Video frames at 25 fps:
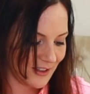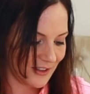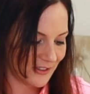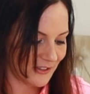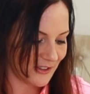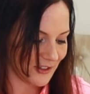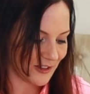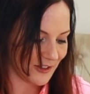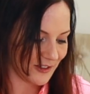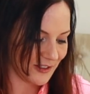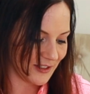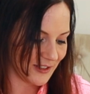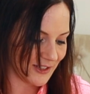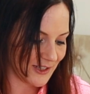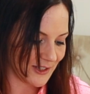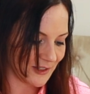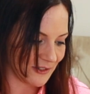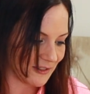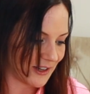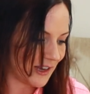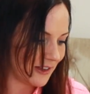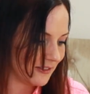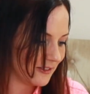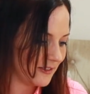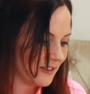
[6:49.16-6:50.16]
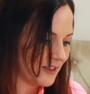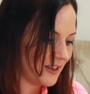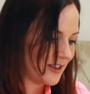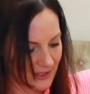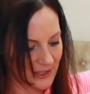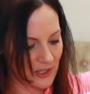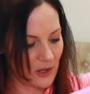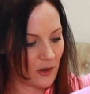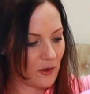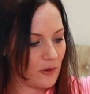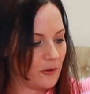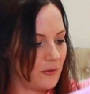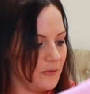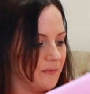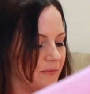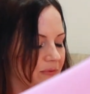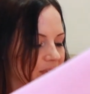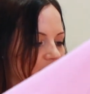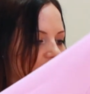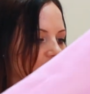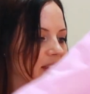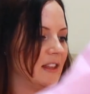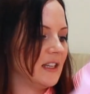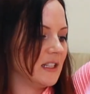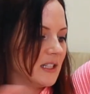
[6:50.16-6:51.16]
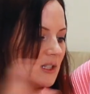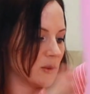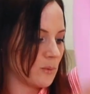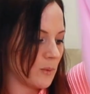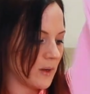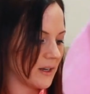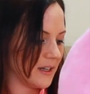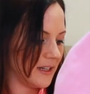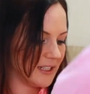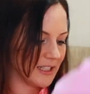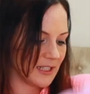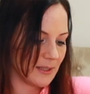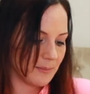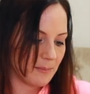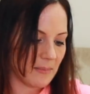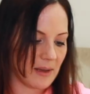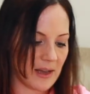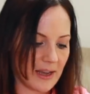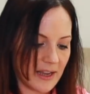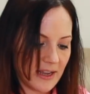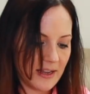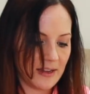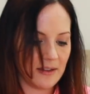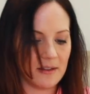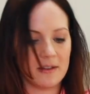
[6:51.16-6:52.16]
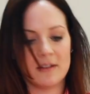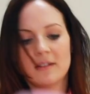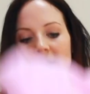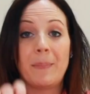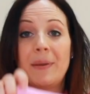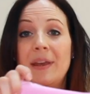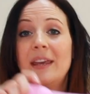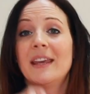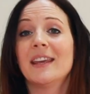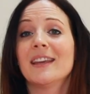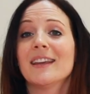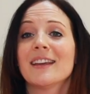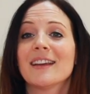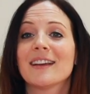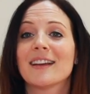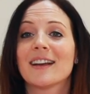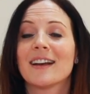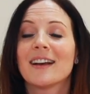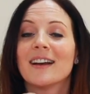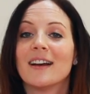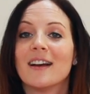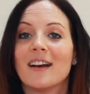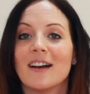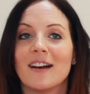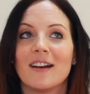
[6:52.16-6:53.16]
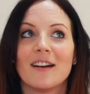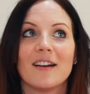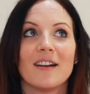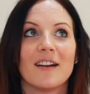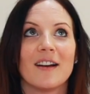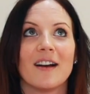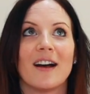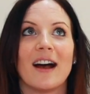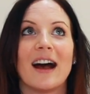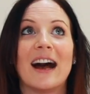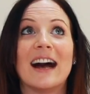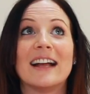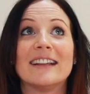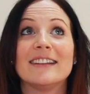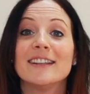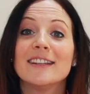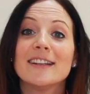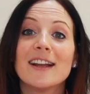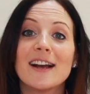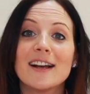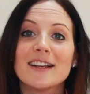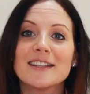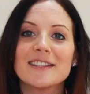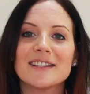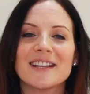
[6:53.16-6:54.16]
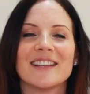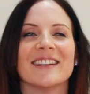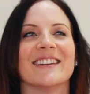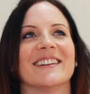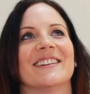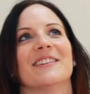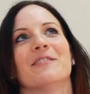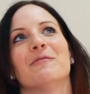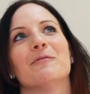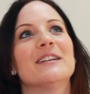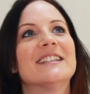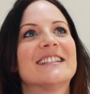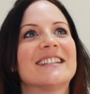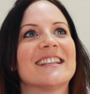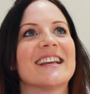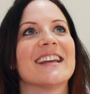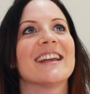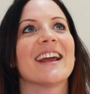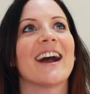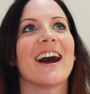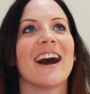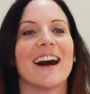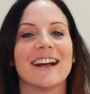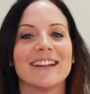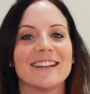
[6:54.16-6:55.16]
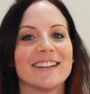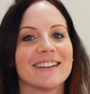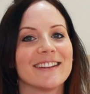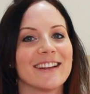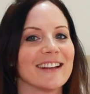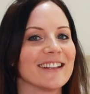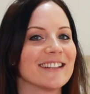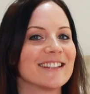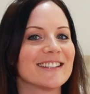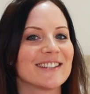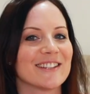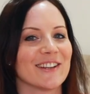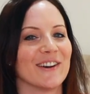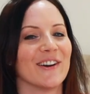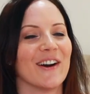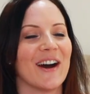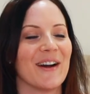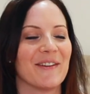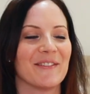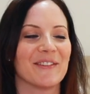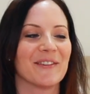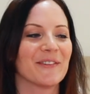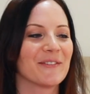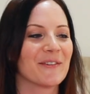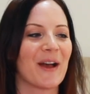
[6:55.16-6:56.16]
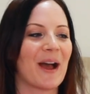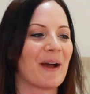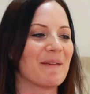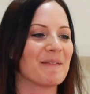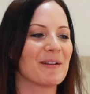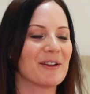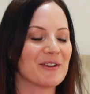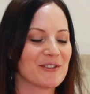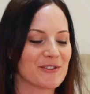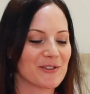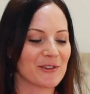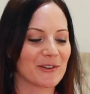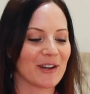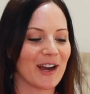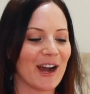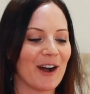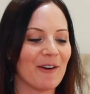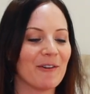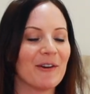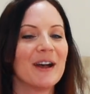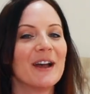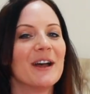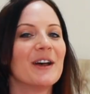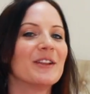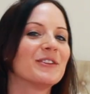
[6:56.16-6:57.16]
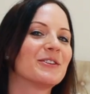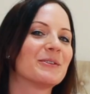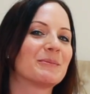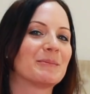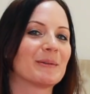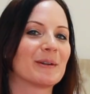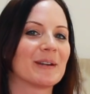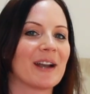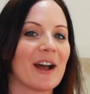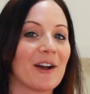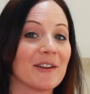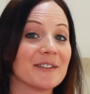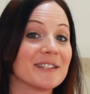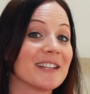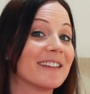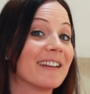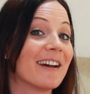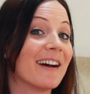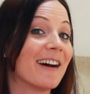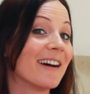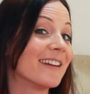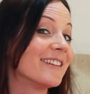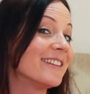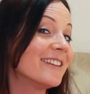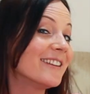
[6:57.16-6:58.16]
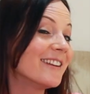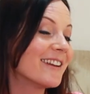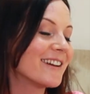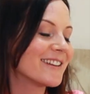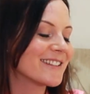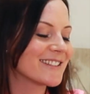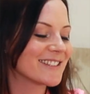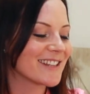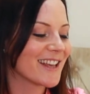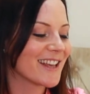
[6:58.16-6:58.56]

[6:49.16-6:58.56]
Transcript: turn this around. So this one is my pink Adidas. We say Adidas, so I'm not sure how to pronounce it. Adidas.